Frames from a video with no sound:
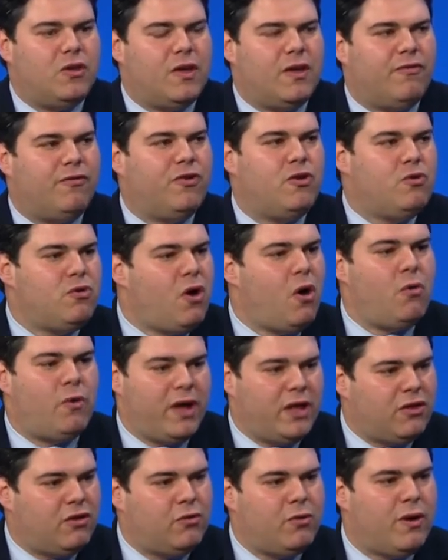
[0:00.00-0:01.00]
if you go
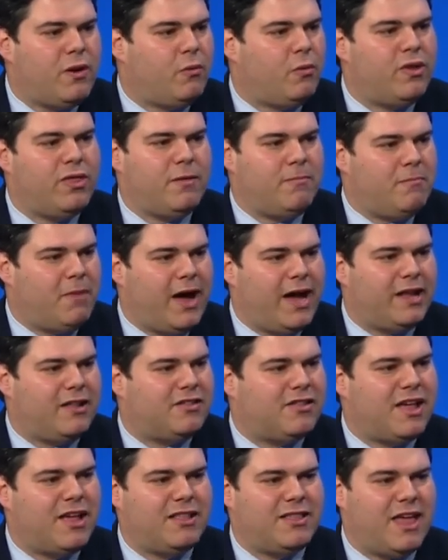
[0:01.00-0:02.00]
into it with a
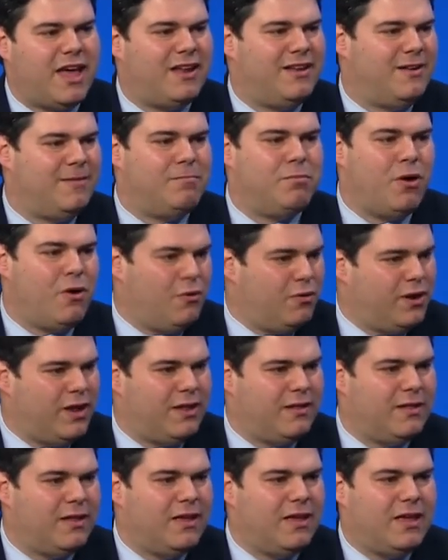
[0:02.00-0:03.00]
mindset that an
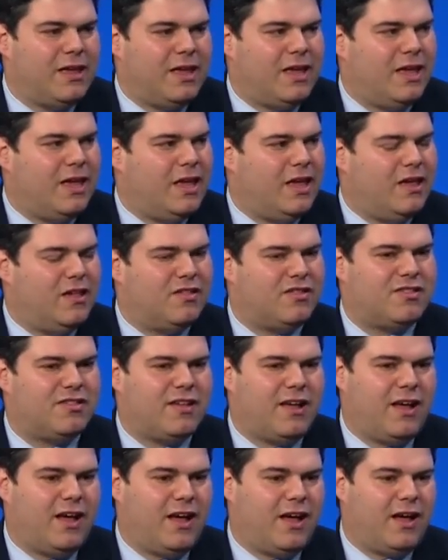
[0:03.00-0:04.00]
opponent is
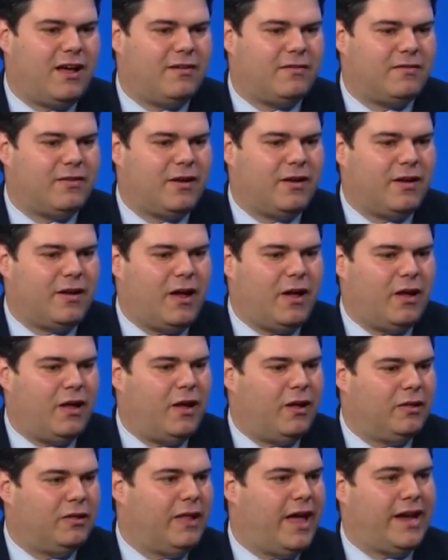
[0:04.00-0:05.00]
uh, a,
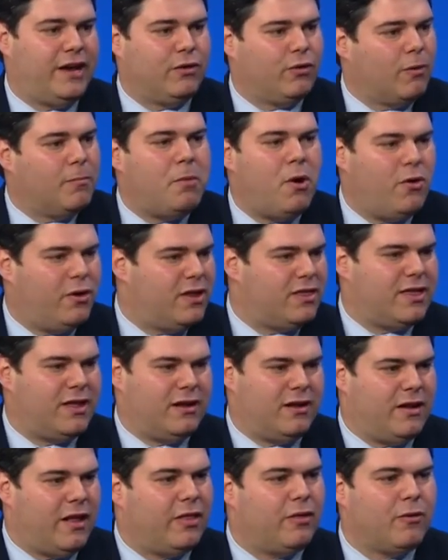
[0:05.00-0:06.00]
a, lighter opponent than
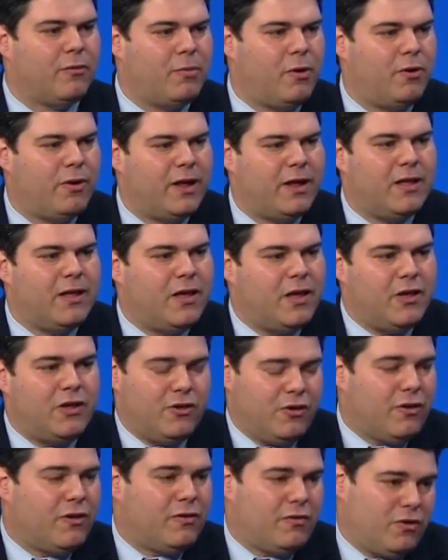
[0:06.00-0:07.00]
another opponent,
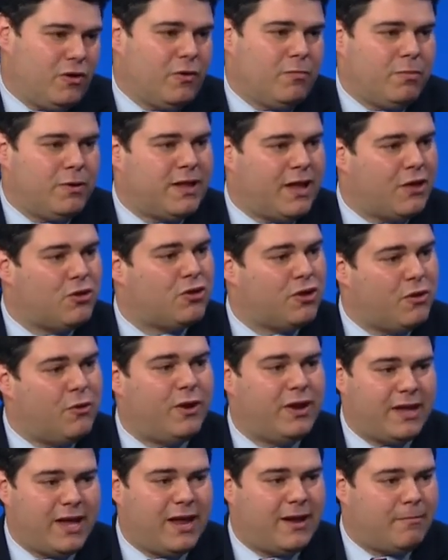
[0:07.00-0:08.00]
you're, you're potentially
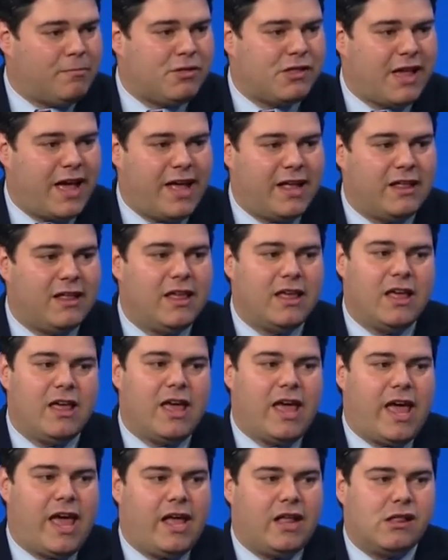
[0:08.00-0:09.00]
going to get upset.
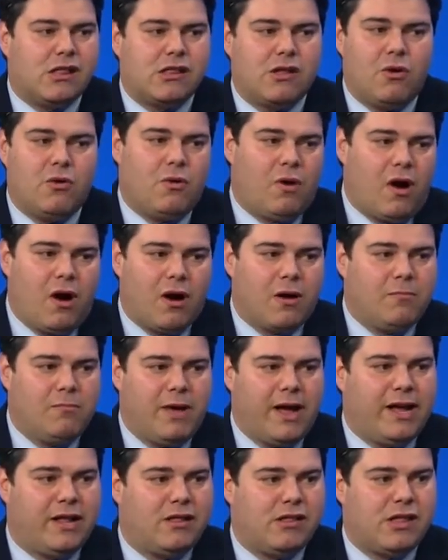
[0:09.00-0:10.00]
And so our
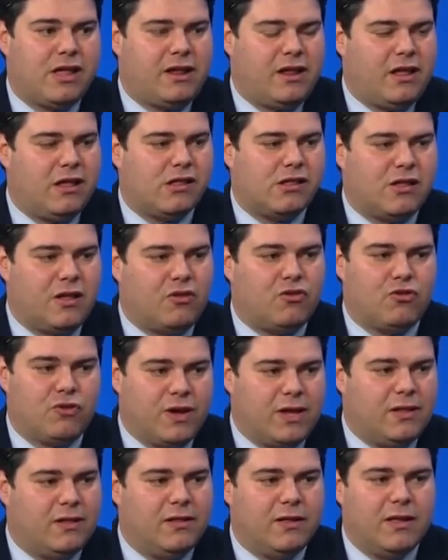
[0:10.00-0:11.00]
mindset is to
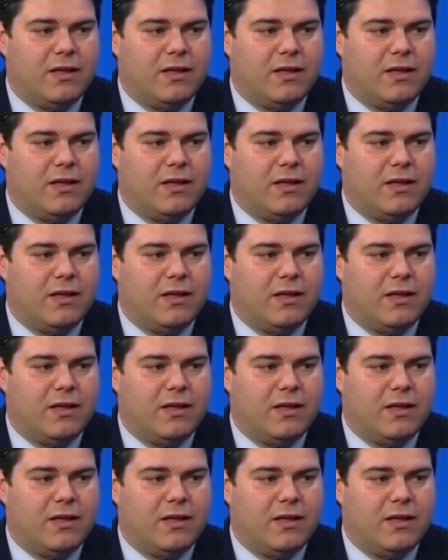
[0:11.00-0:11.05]
treat